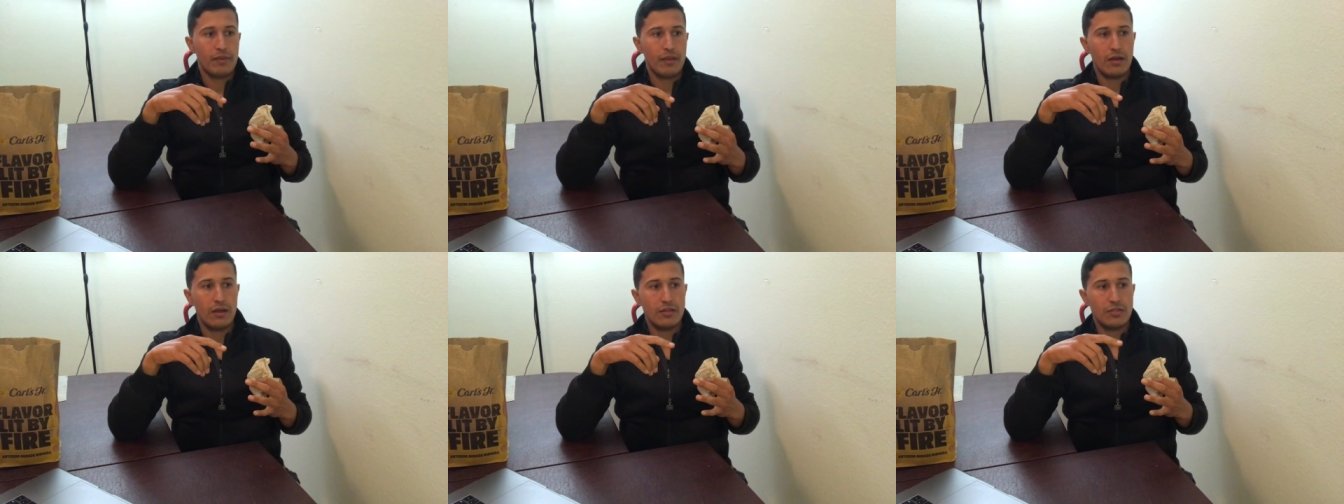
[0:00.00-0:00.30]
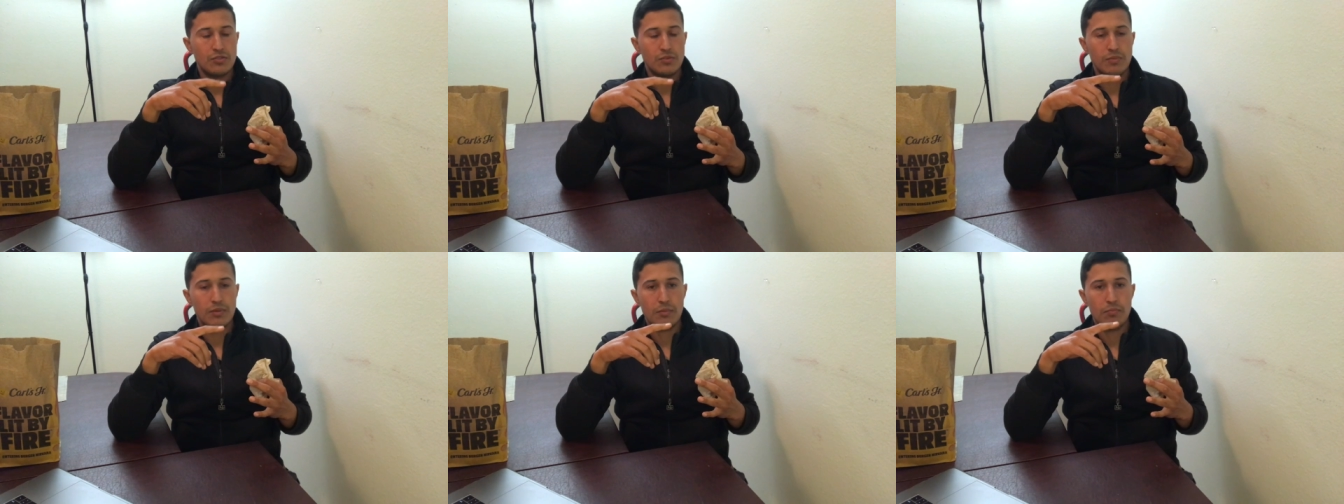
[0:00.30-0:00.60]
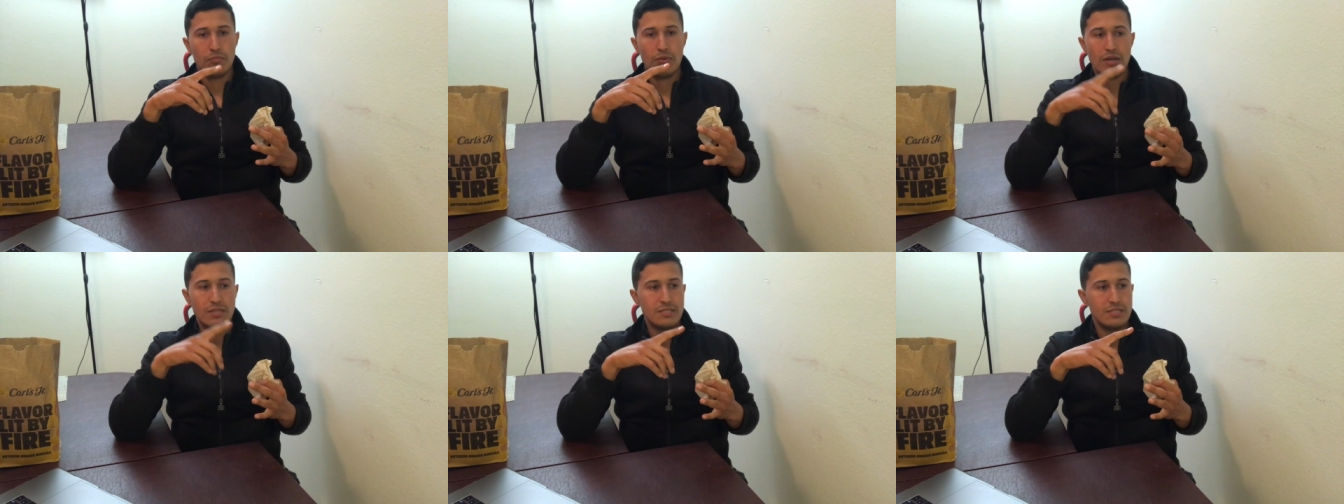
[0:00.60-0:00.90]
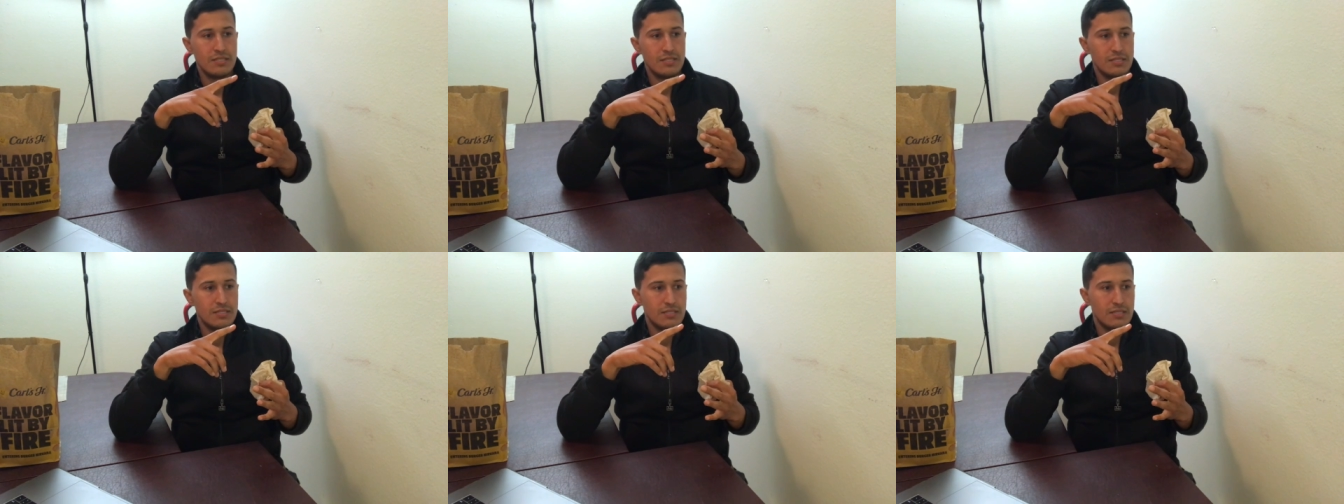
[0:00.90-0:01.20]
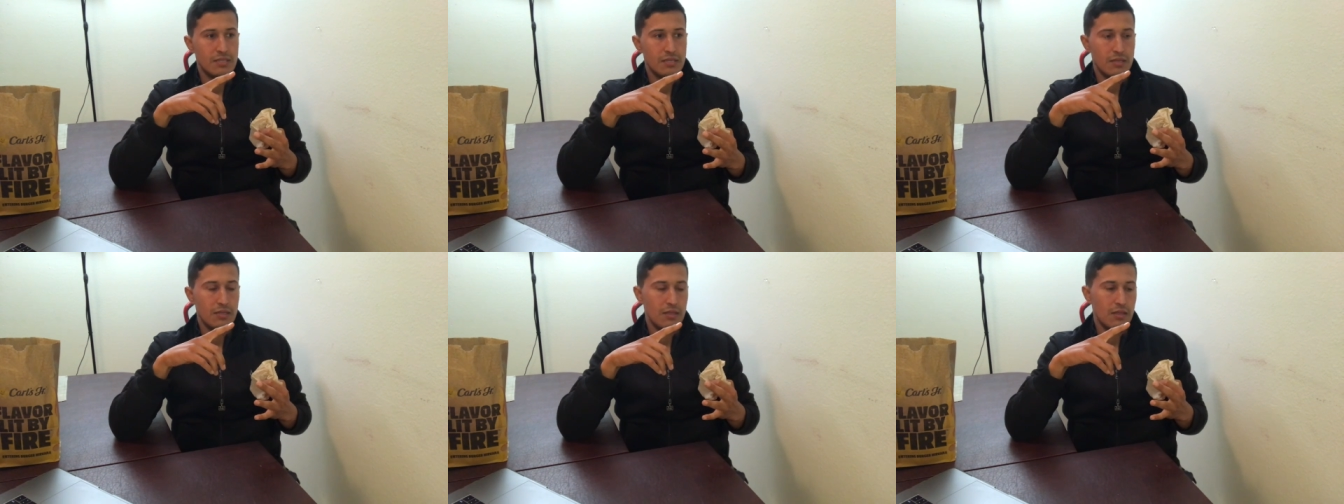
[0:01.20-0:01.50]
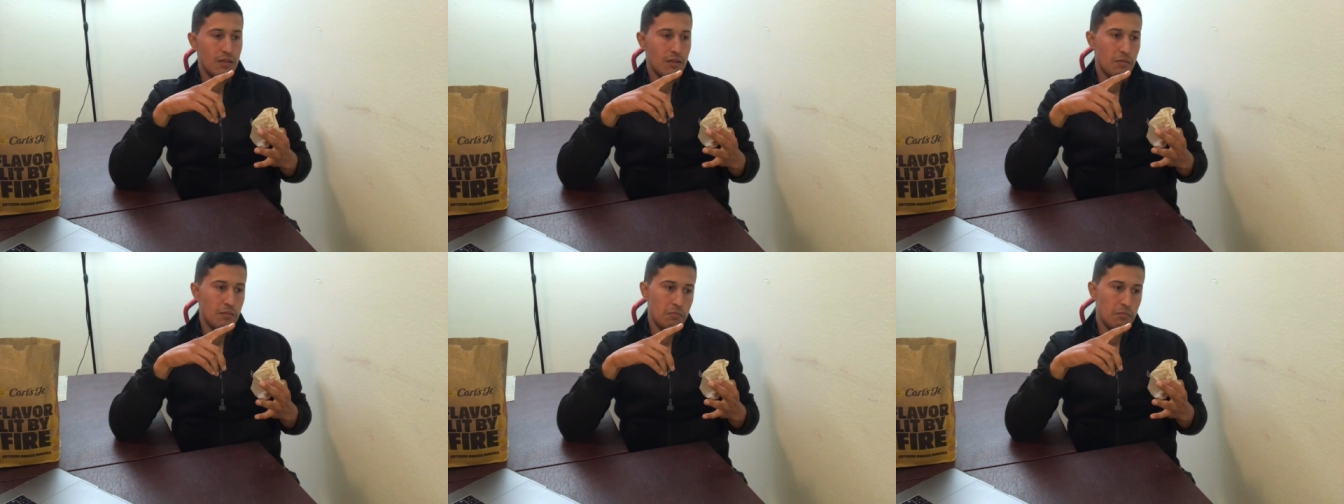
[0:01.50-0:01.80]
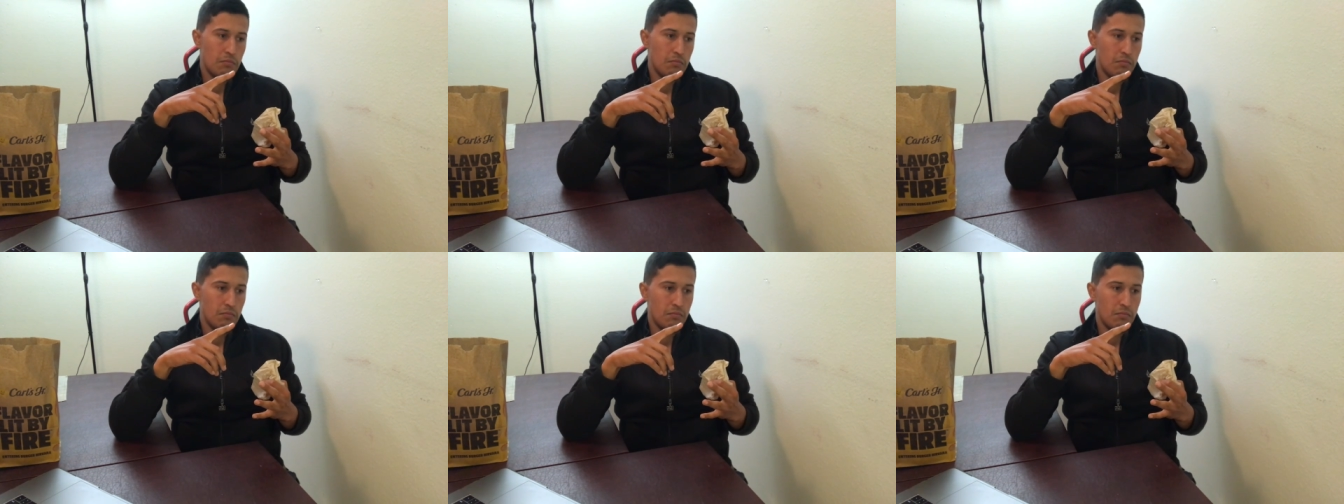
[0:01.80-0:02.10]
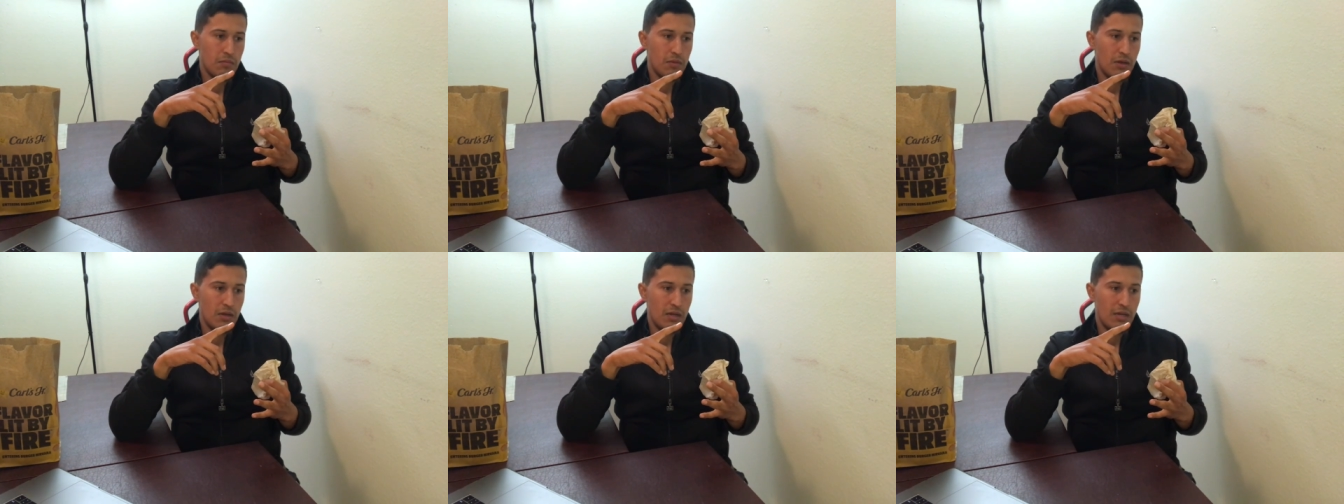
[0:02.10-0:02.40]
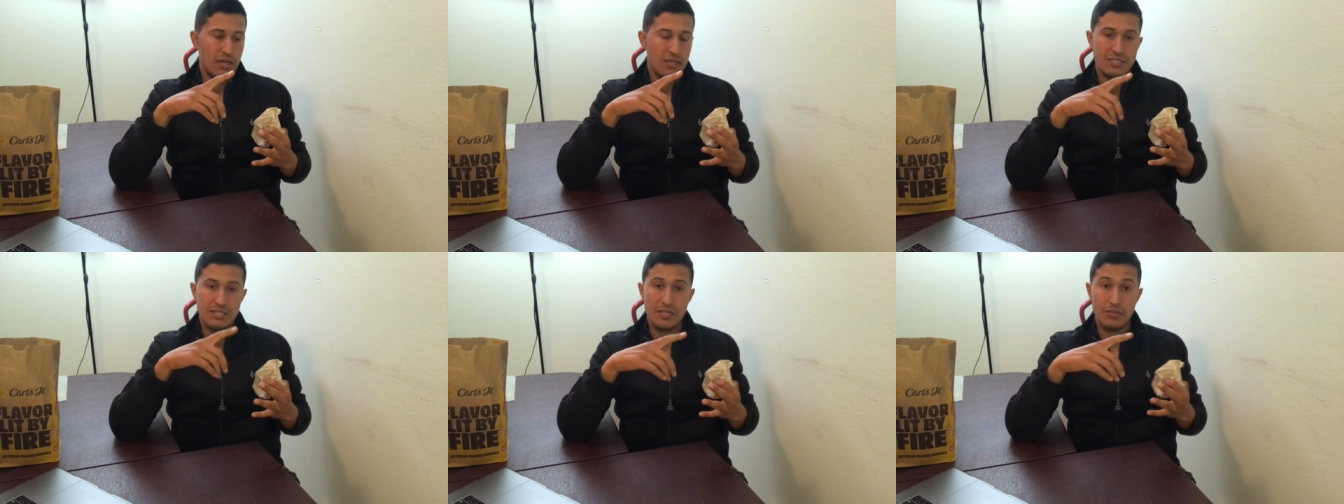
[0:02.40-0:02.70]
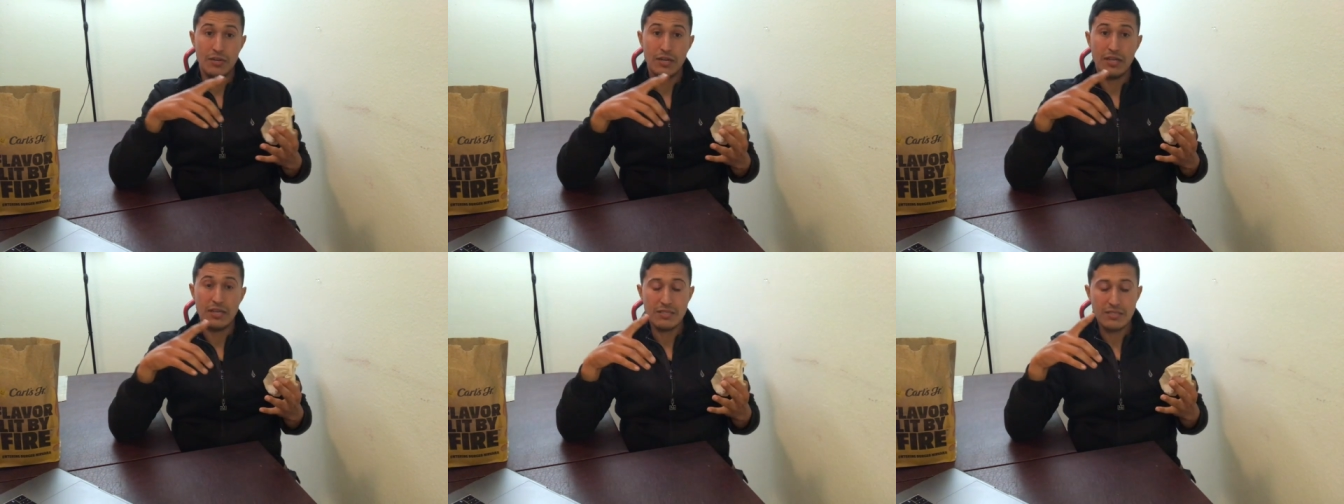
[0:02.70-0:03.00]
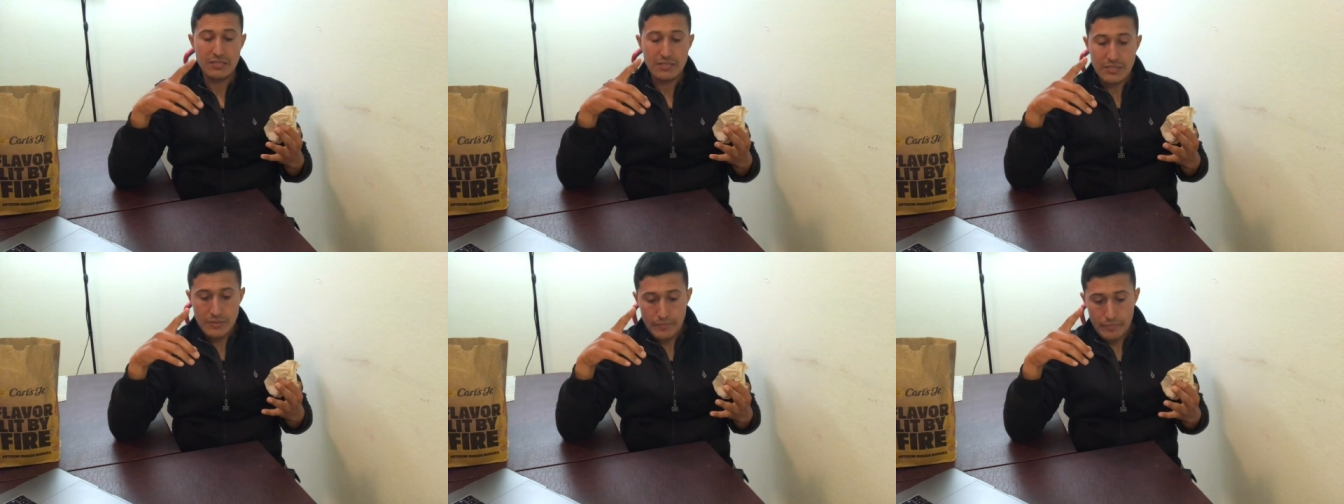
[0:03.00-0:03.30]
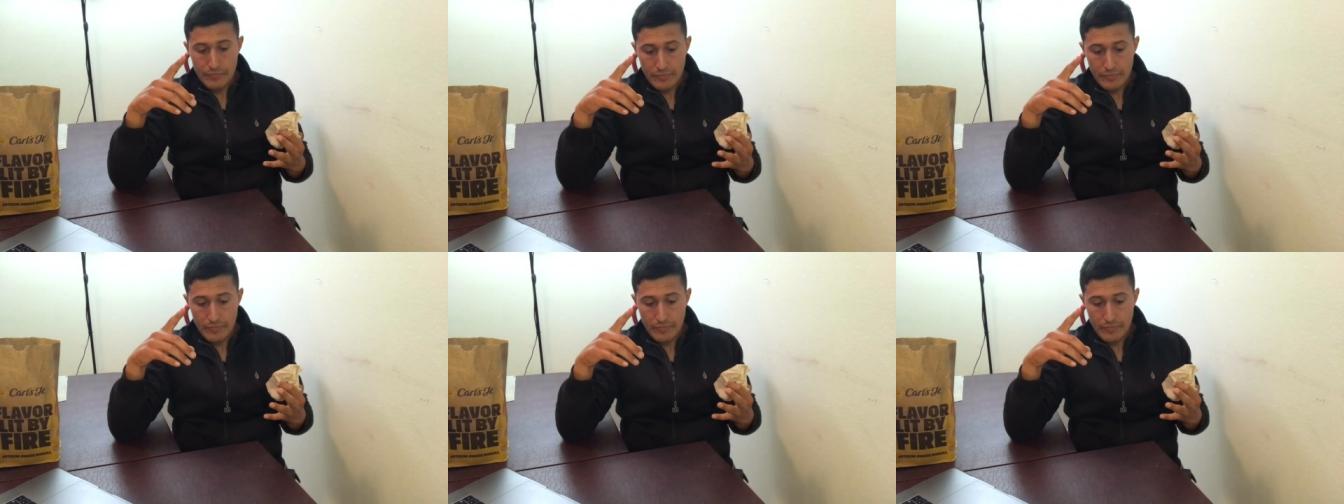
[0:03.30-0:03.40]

uh, too many processed, uh, I guess, ingredients.